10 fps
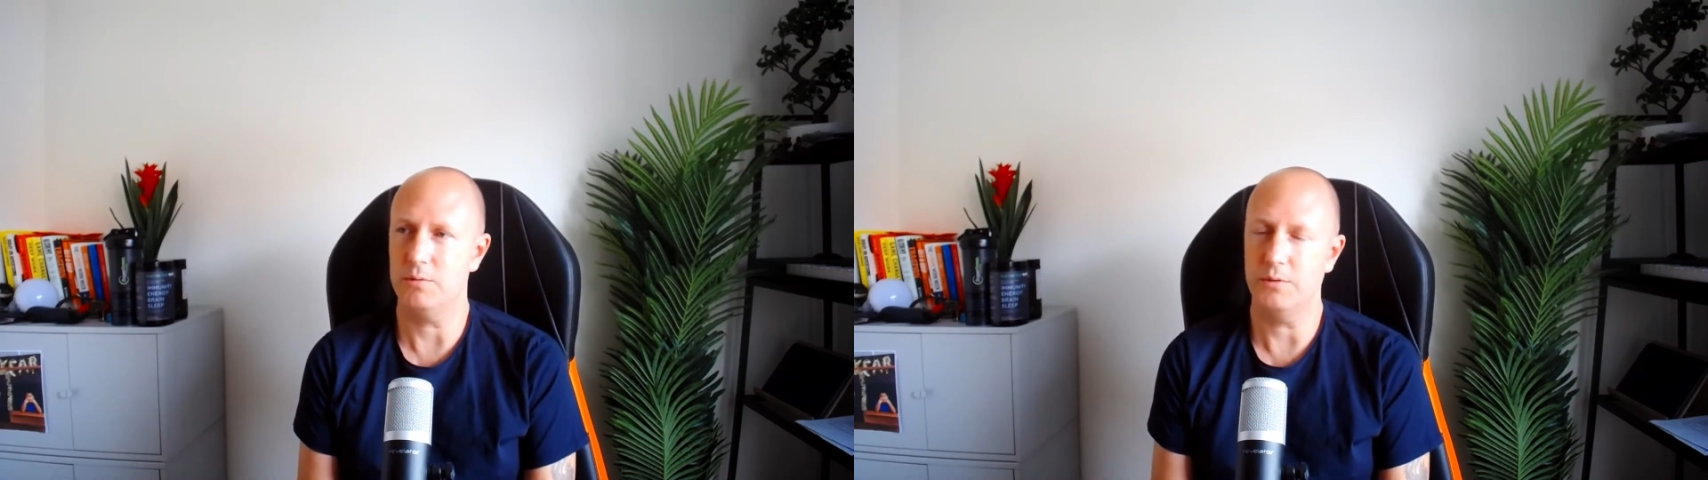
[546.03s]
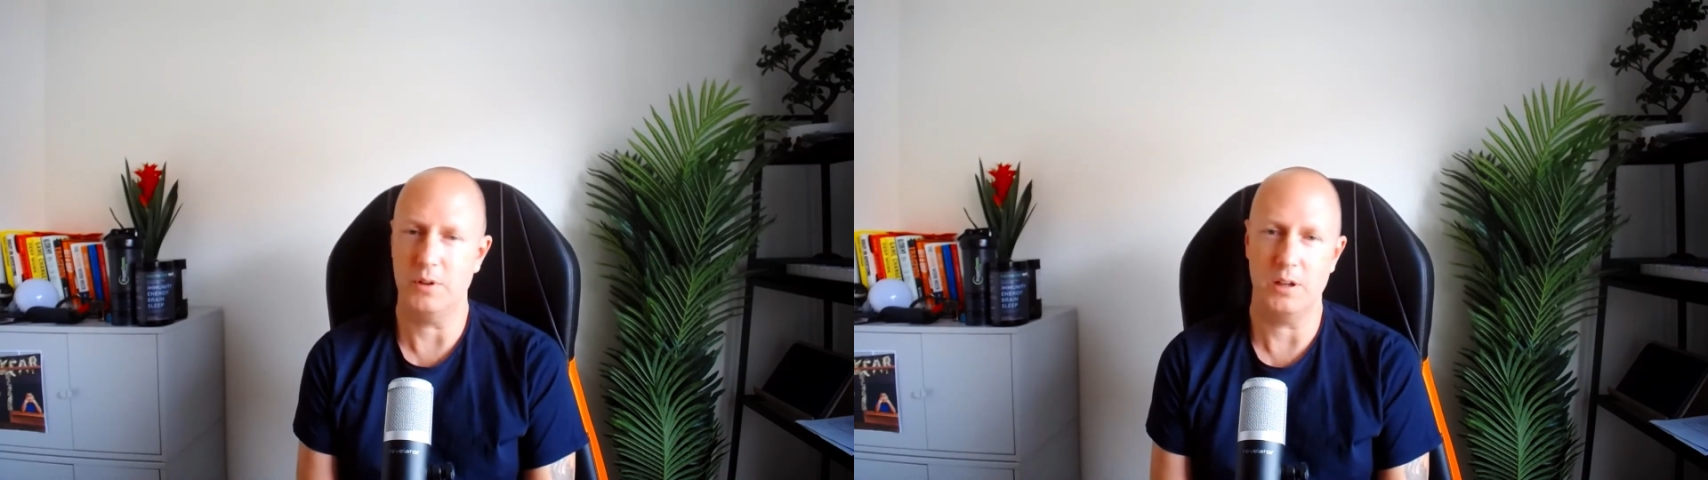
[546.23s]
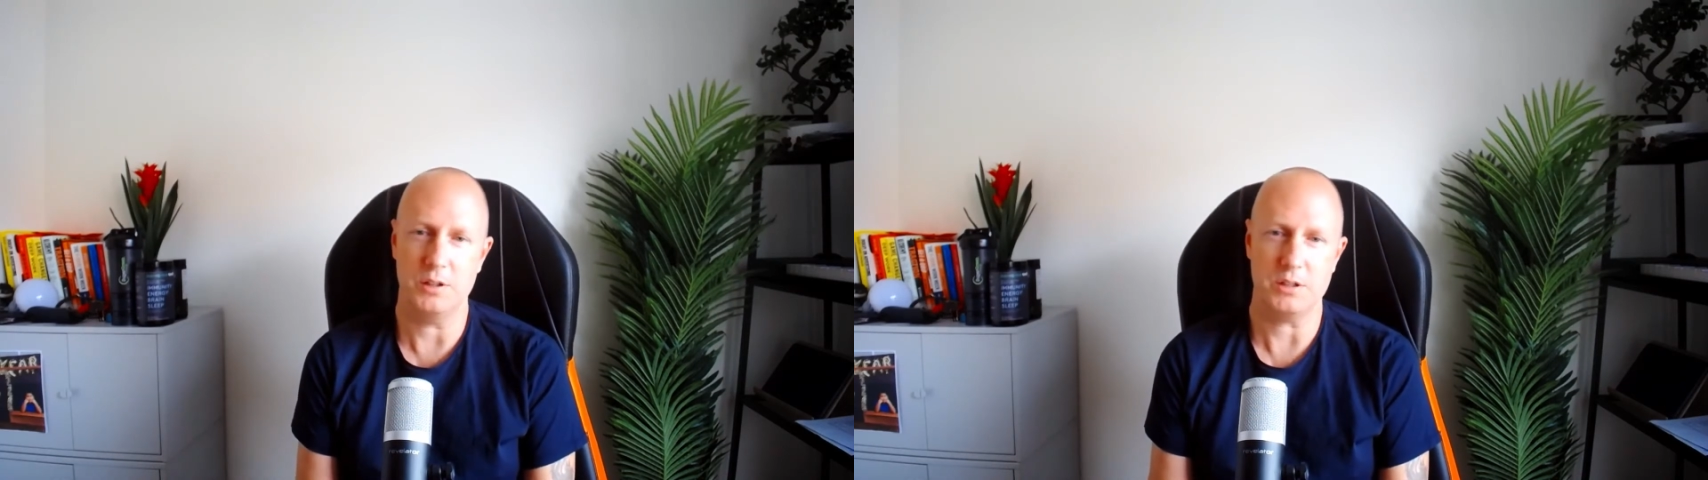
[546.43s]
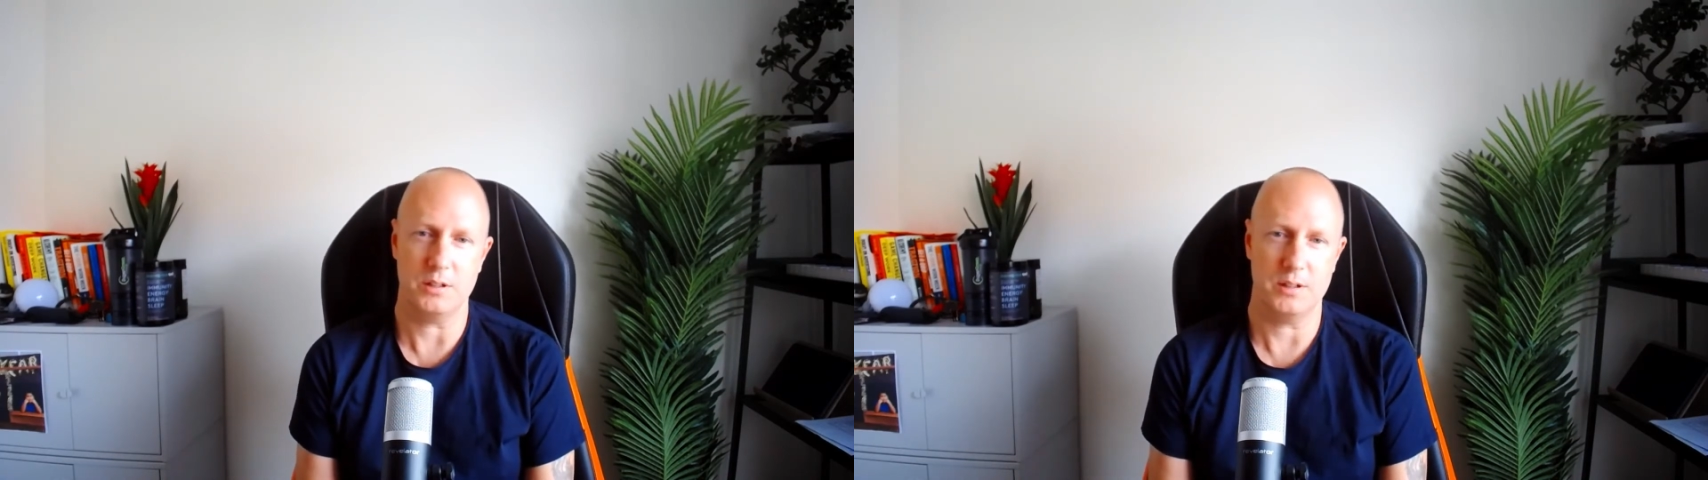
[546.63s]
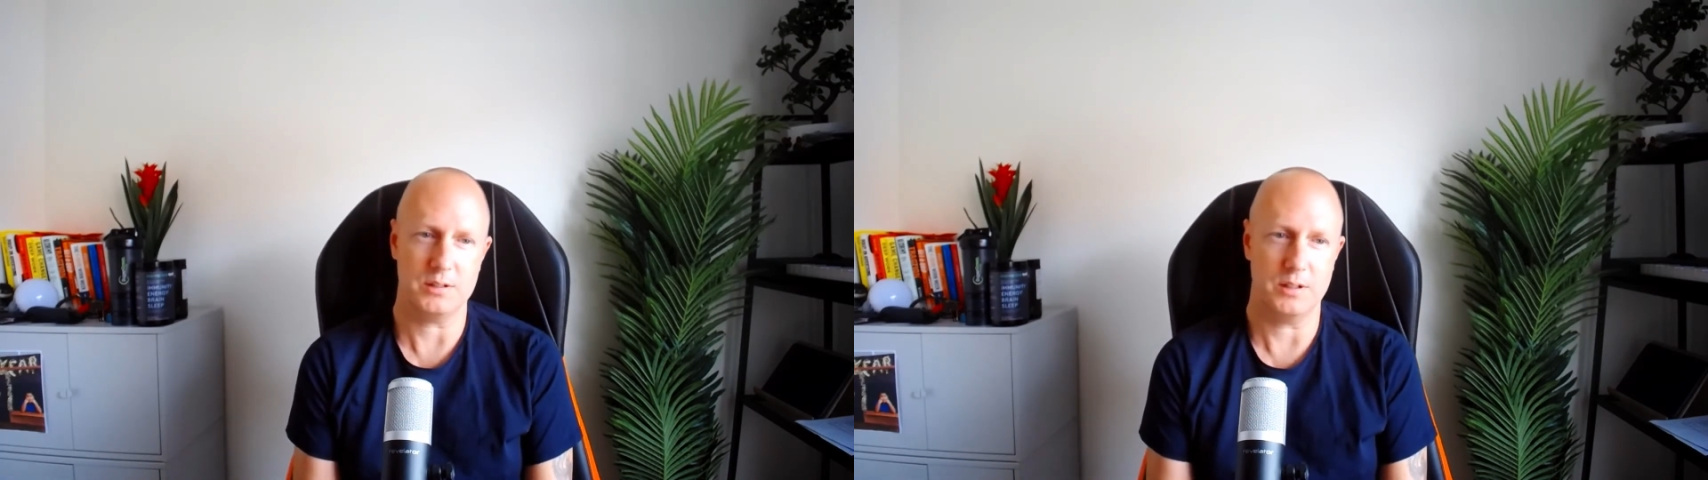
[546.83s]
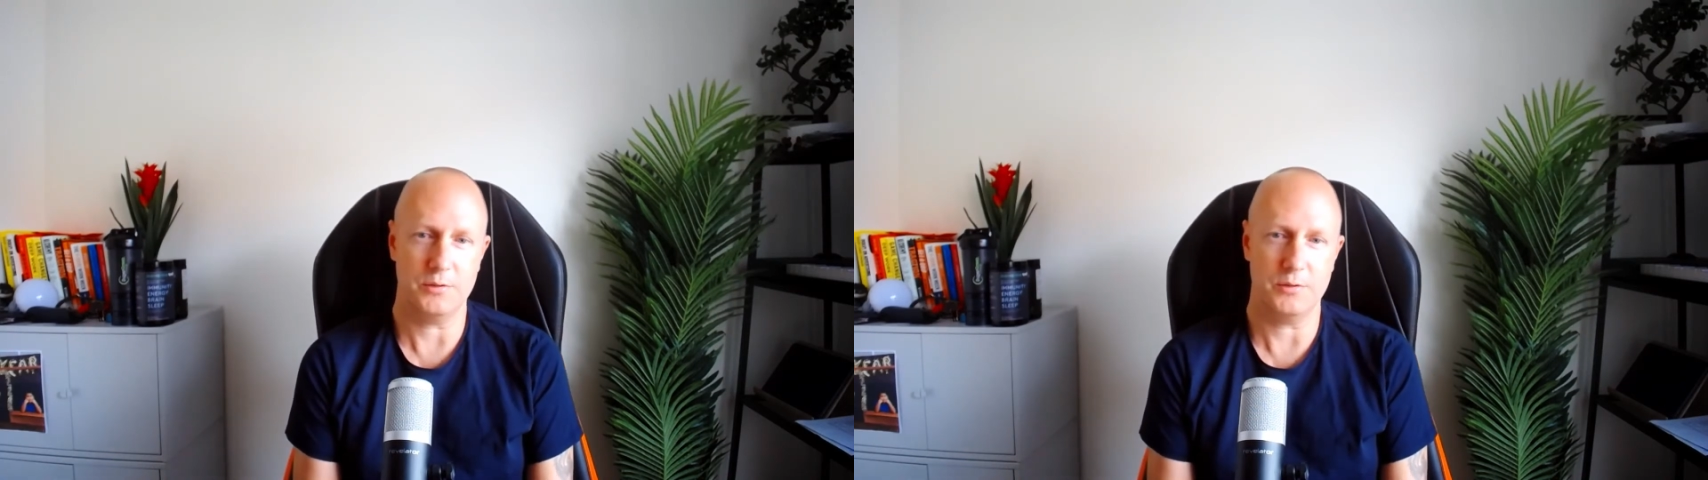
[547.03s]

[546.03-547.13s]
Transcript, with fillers: Refersion as an